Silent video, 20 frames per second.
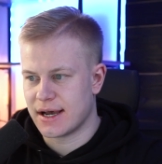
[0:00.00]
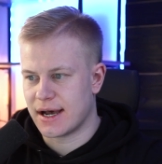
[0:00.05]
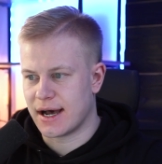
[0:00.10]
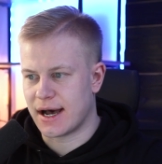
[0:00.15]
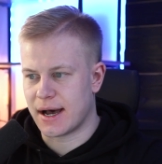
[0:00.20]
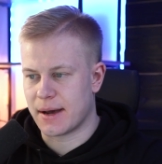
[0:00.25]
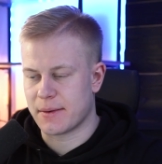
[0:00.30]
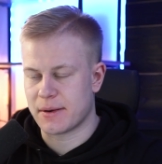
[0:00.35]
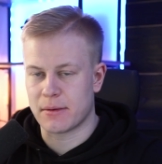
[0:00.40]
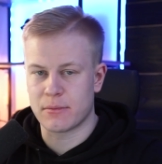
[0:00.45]

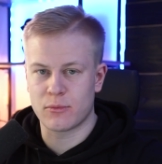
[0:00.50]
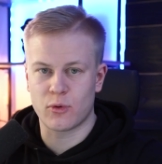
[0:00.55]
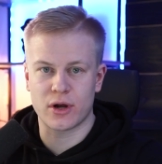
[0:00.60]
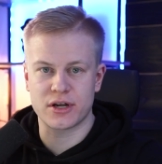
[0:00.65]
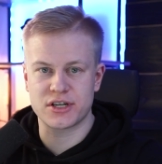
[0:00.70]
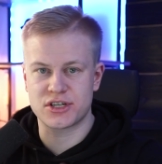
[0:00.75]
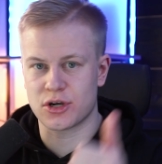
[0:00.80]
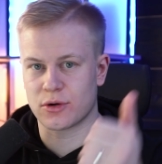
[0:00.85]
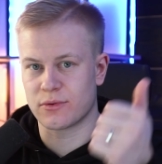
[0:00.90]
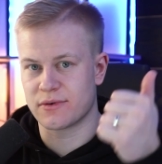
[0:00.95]
Uh, number
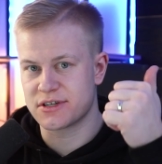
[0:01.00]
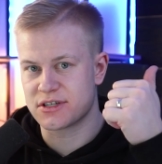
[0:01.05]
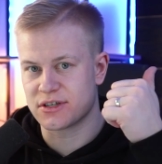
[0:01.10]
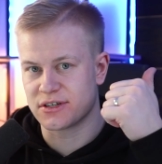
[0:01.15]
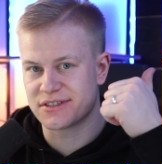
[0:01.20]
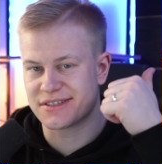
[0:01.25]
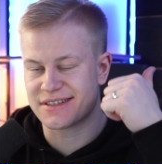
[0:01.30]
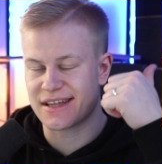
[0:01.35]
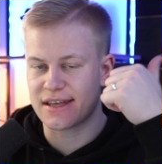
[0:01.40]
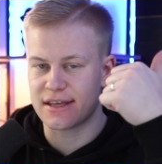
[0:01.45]
one, show
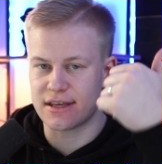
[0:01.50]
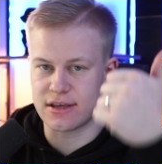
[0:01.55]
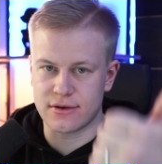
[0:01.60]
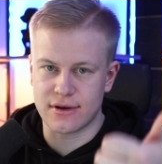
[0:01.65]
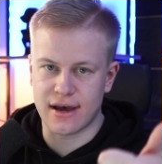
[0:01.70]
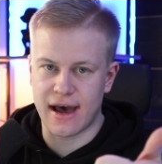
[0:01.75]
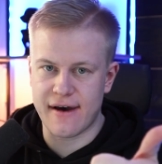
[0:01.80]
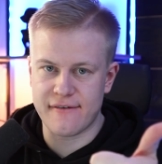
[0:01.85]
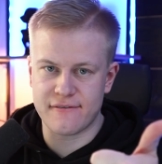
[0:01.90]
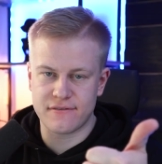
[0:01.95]
results that
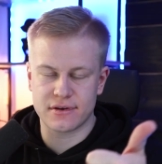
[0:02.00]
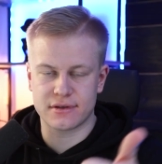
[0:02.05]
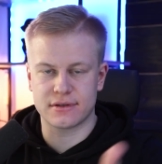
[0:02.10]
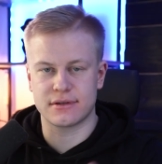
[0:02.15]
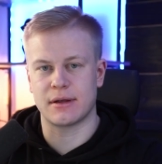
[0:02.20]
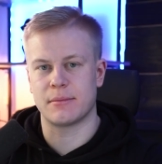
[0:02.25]
you have.